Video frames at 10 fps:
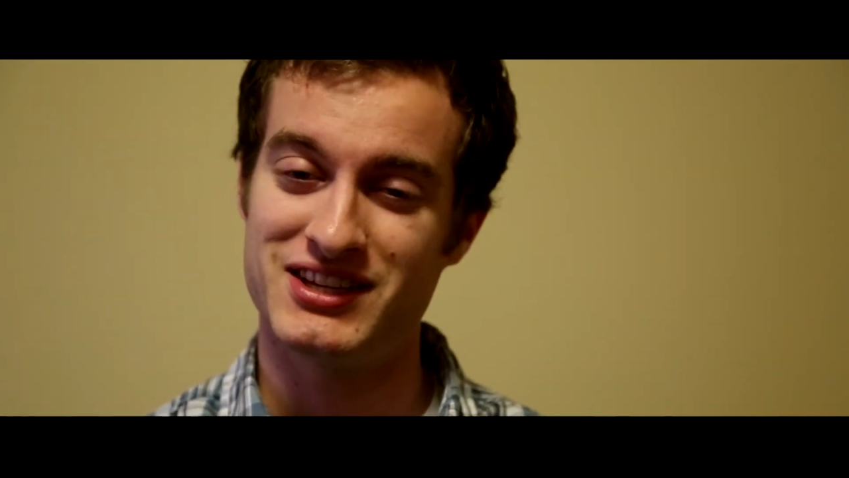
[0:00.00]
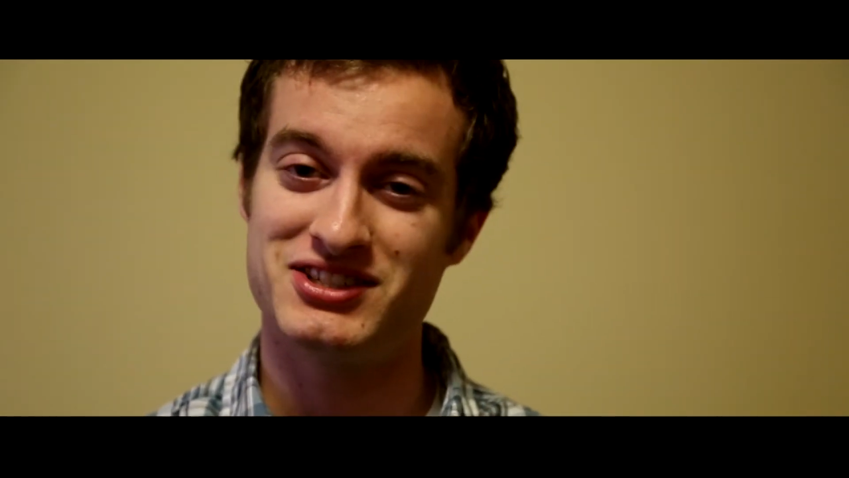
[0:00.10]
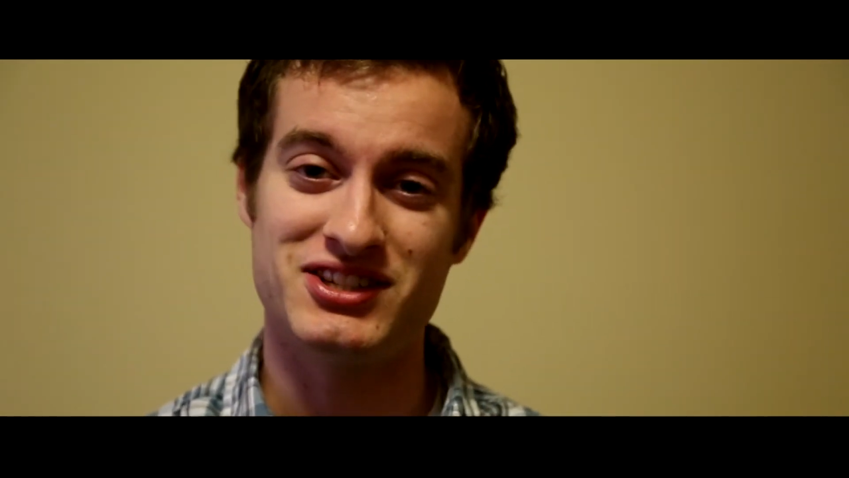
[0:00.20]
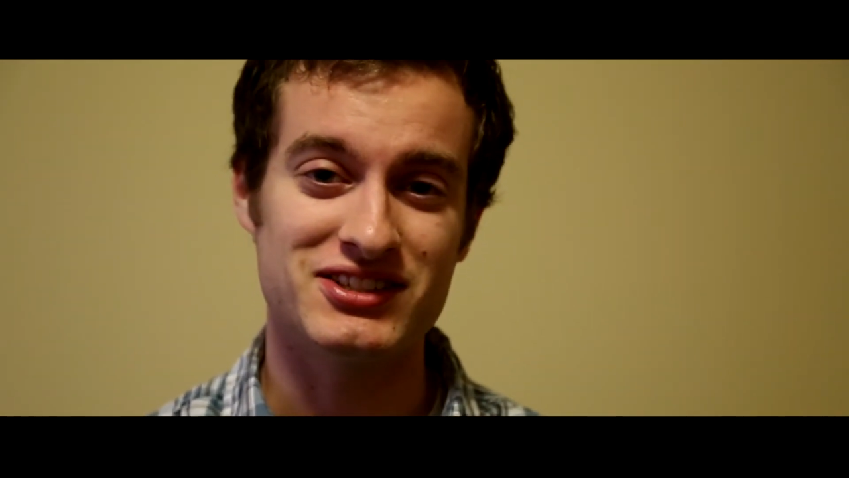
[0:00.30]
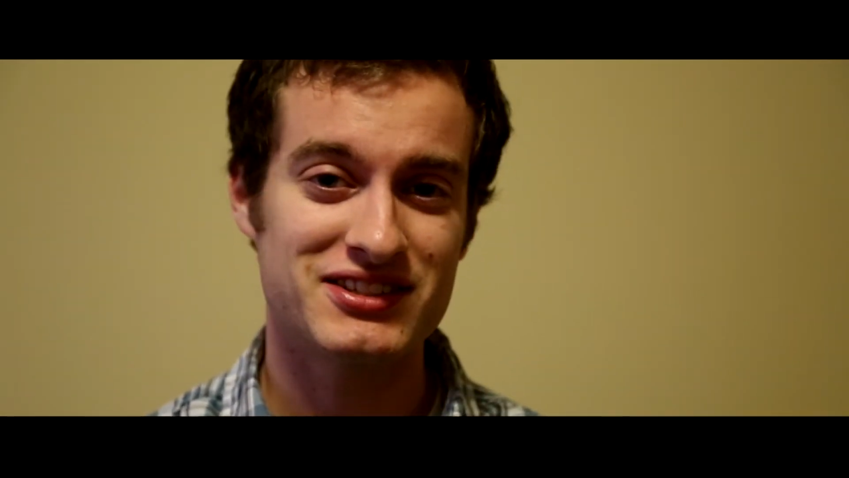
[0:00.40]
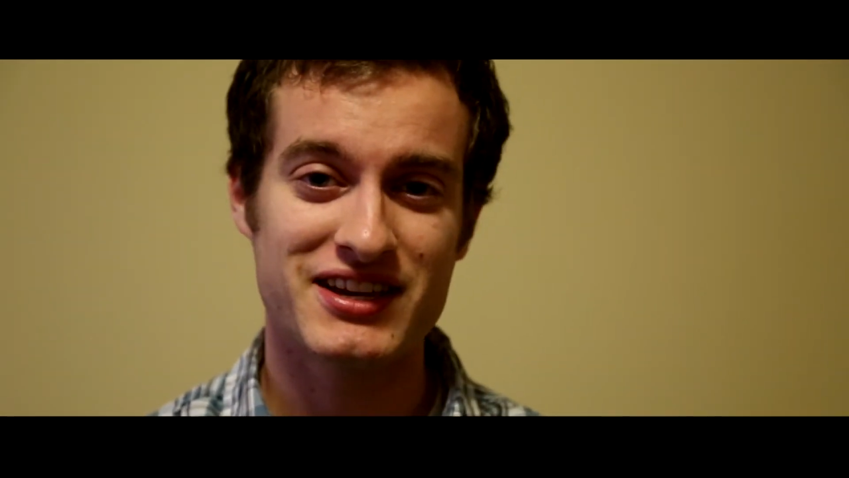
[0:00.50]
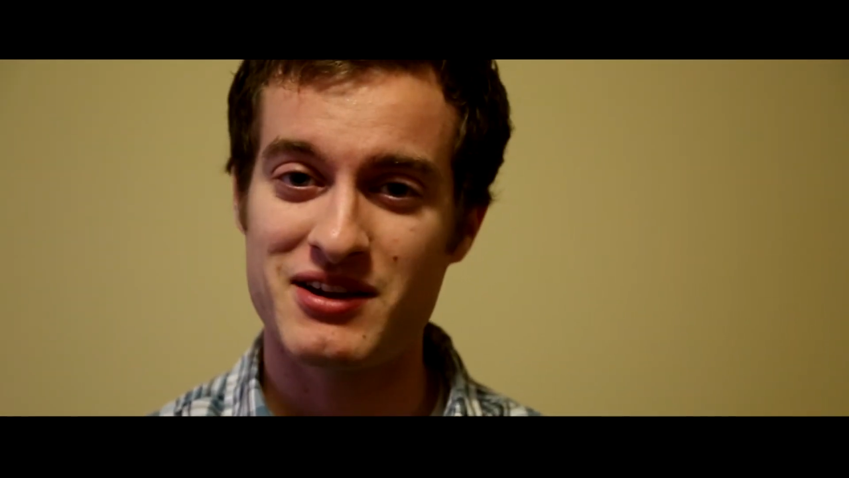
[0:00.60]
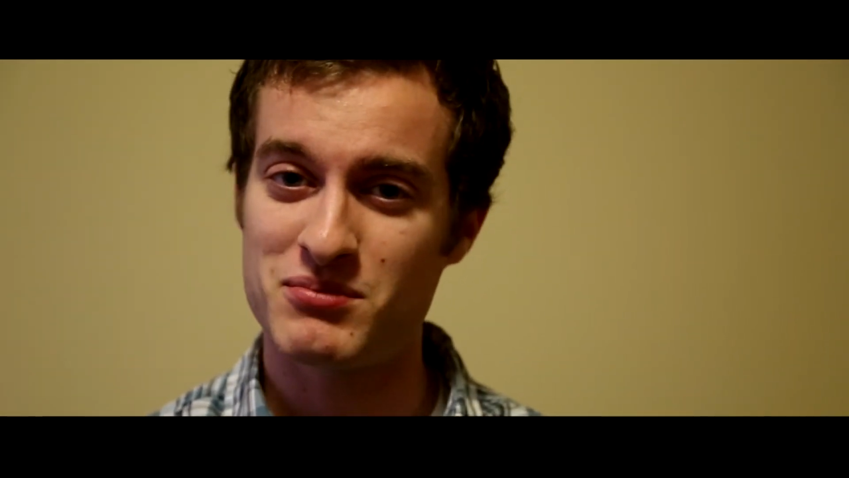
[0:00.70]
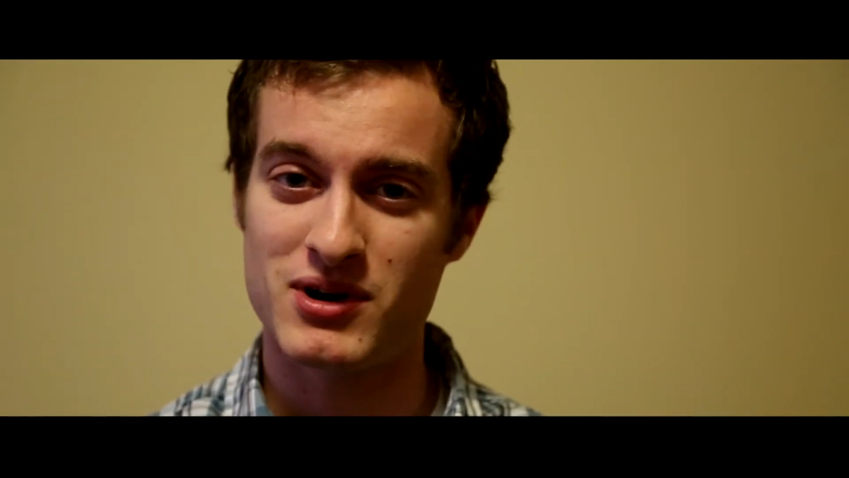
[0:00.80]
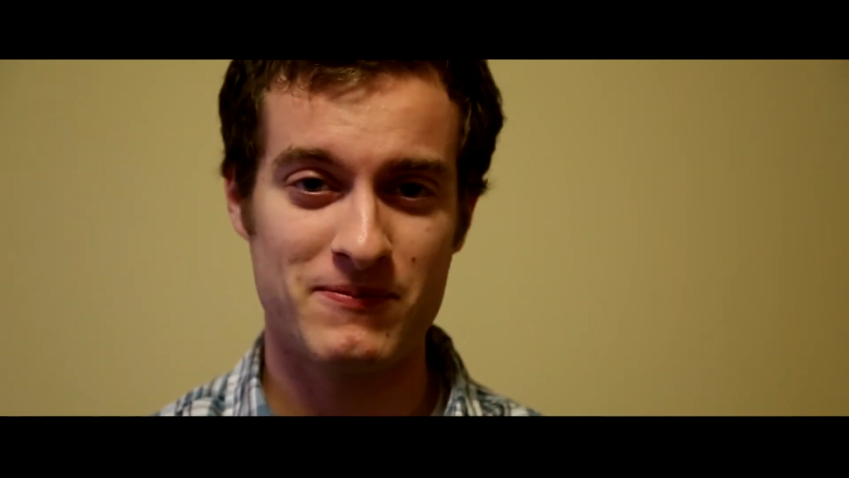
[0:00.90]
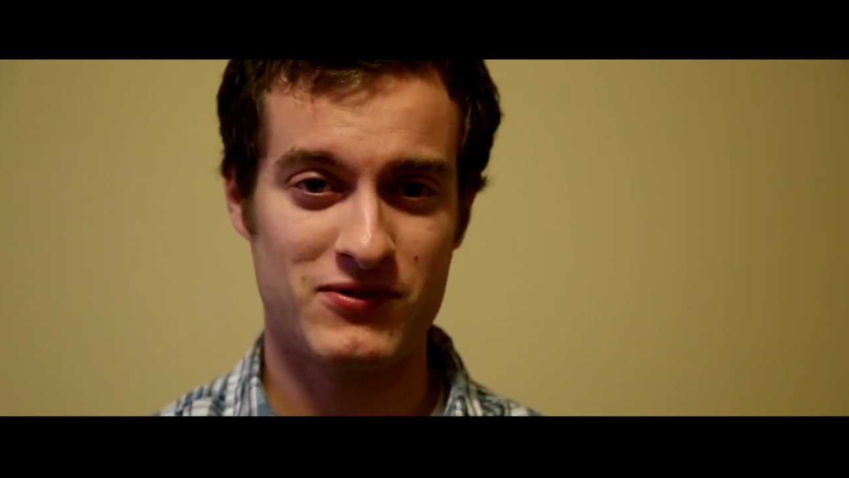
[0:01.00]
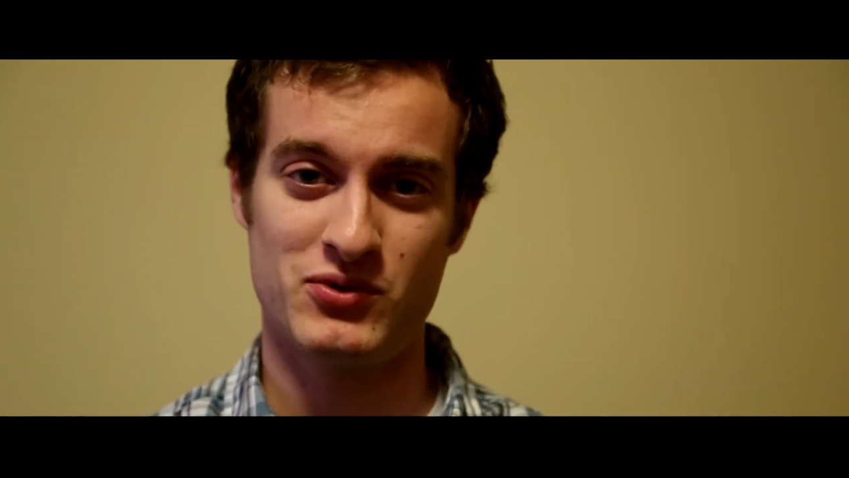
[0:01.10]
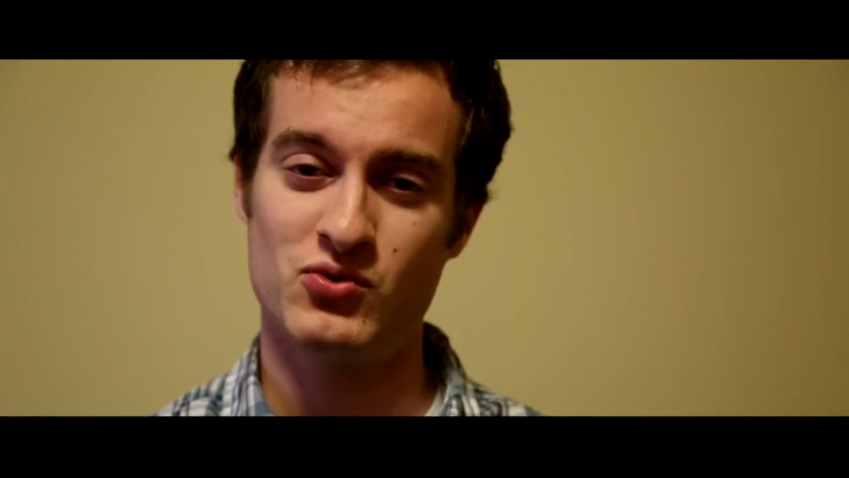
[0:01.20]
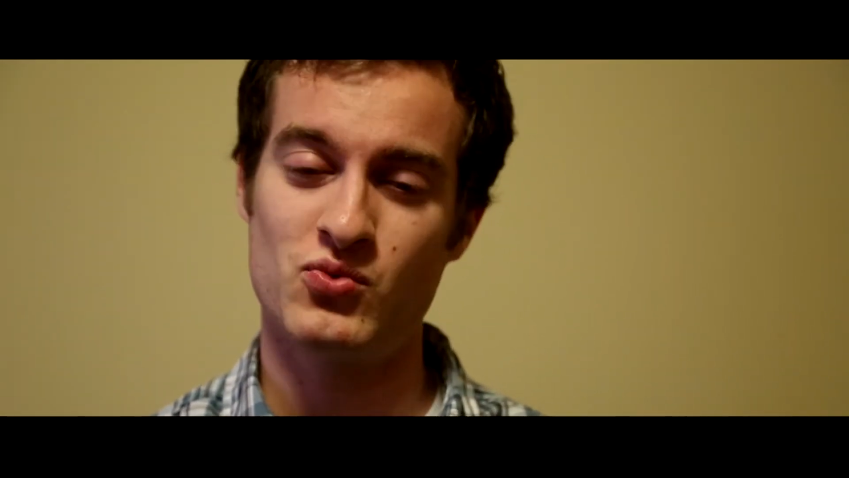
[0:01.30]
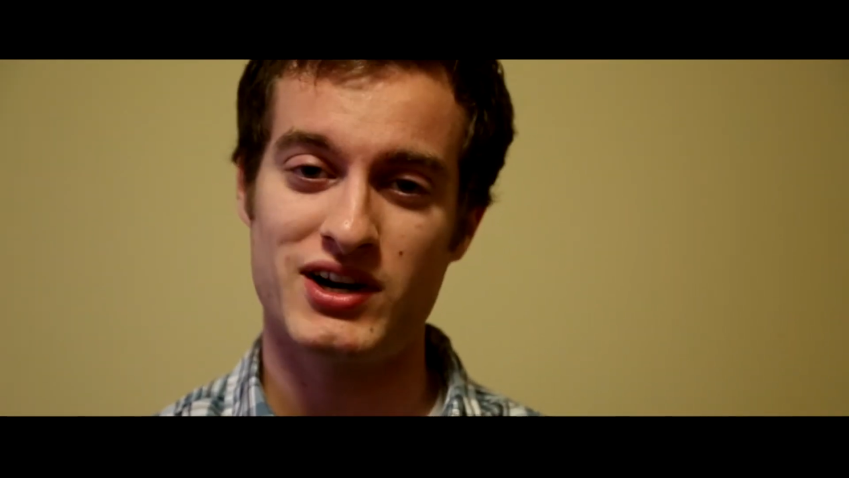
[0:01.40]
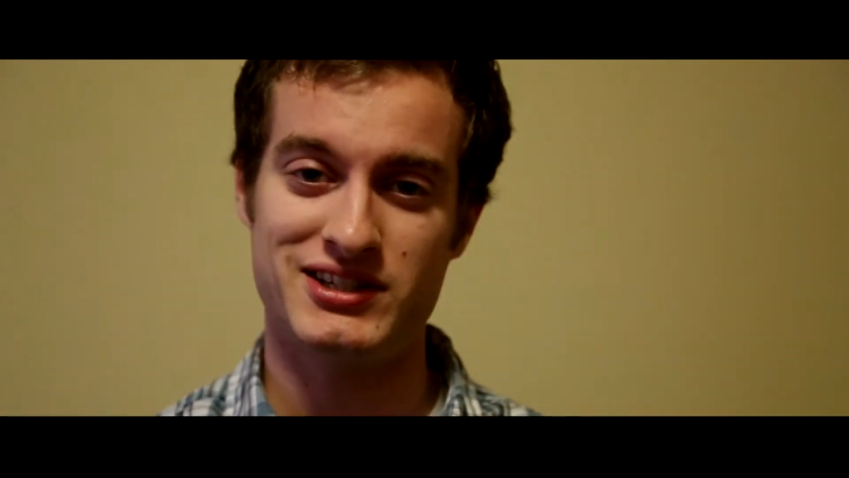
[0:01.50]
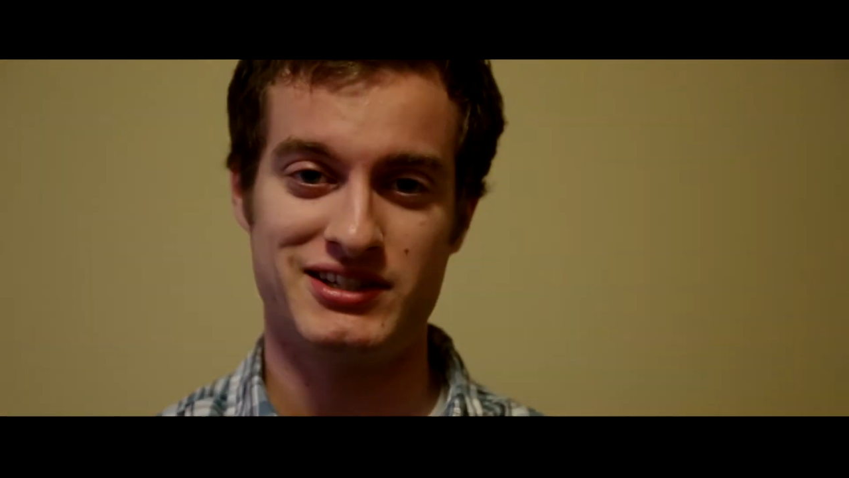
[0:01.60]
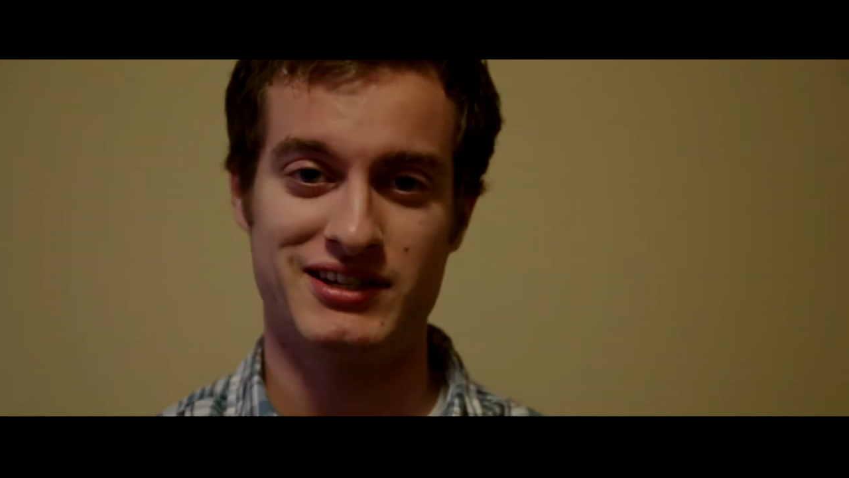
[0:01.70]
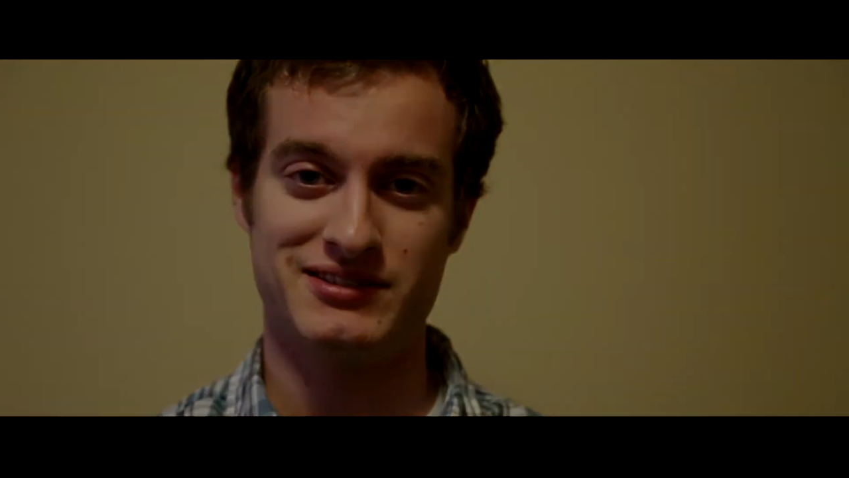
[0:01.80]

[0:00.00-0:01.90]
just came up from the washing.